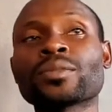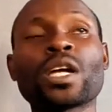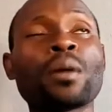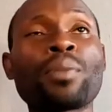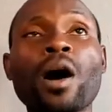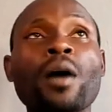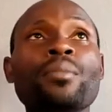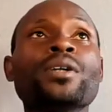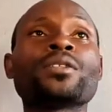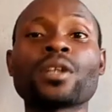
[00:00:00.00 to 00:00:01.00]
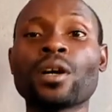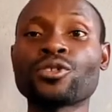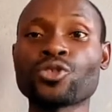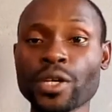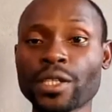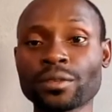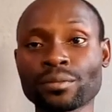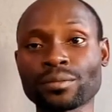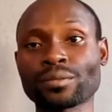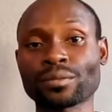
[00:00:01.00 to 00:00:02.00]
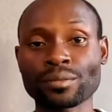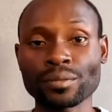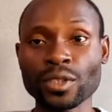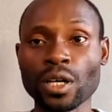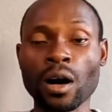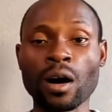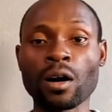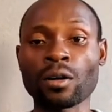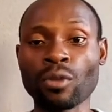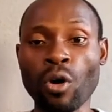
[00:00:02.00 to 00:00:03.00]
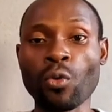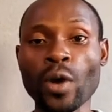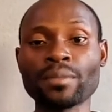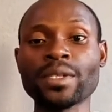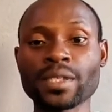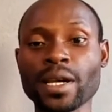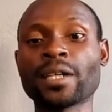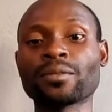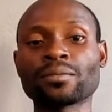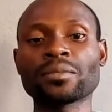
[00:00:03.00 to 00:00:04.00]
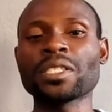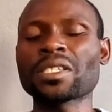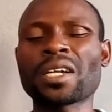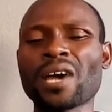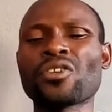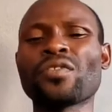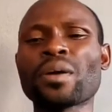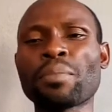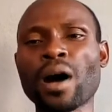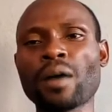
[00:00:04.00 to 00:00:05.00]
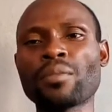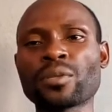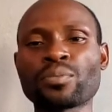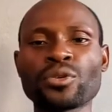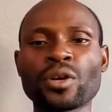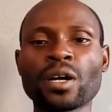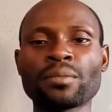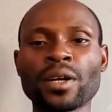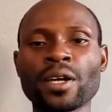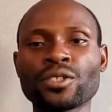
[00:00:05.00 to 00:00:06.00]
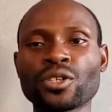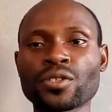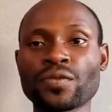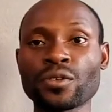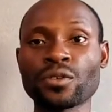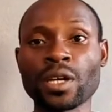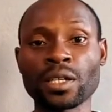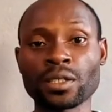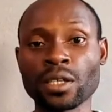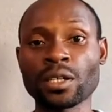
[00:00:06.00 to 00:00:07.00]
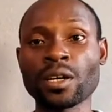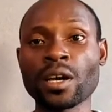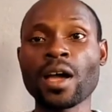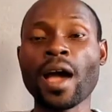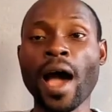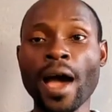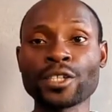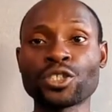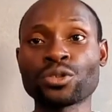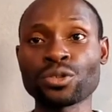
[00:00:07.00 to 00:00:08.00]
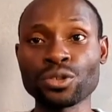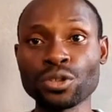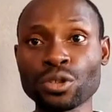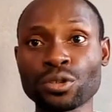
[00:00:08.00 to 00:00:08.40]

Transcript: empowerment training on web design. It's a kind of empowerment program that I just feel like I should do.